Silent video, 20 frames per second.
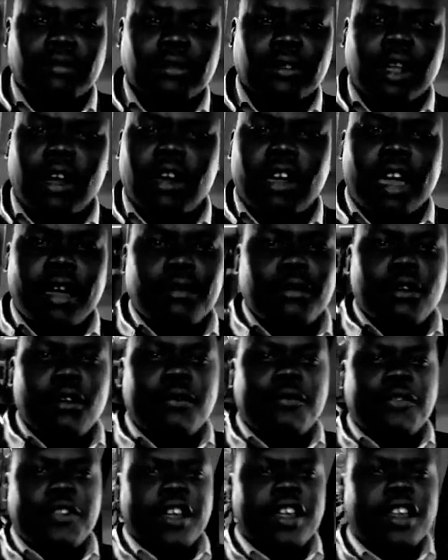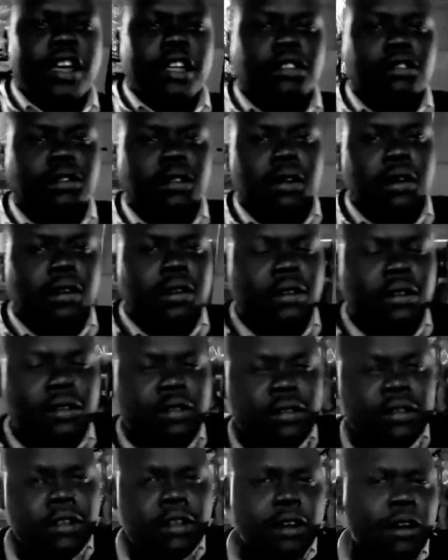We don't have no friend at all.
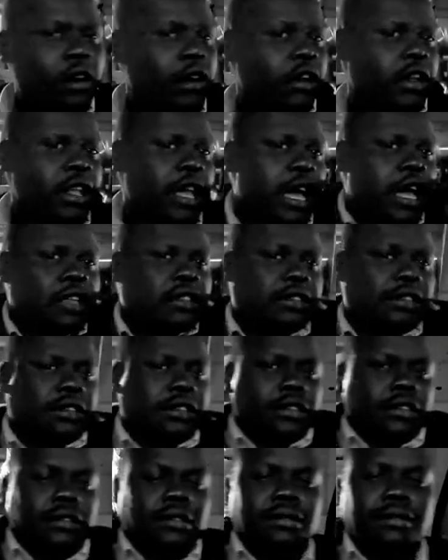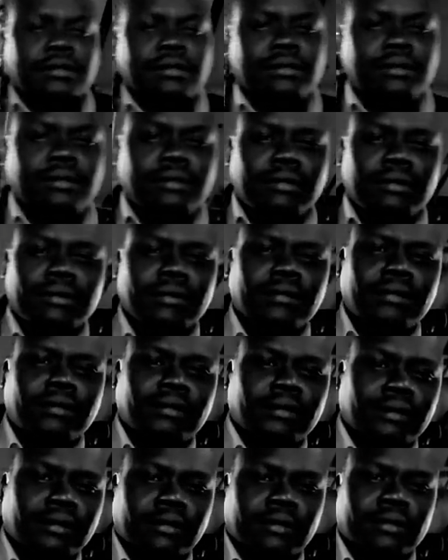Only us.
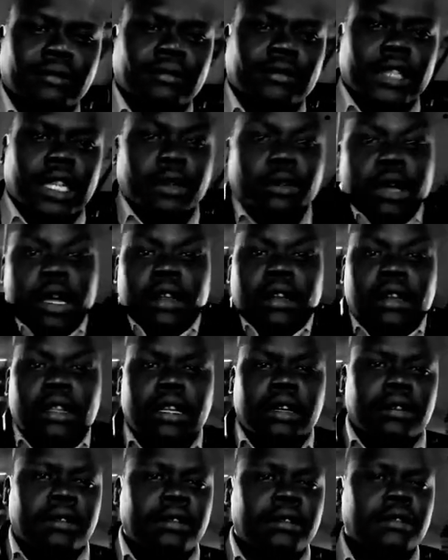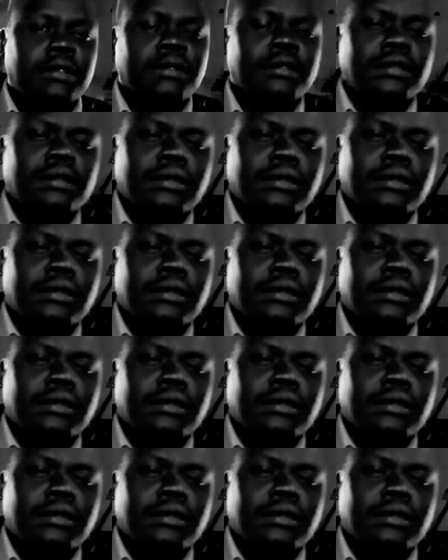And we're new.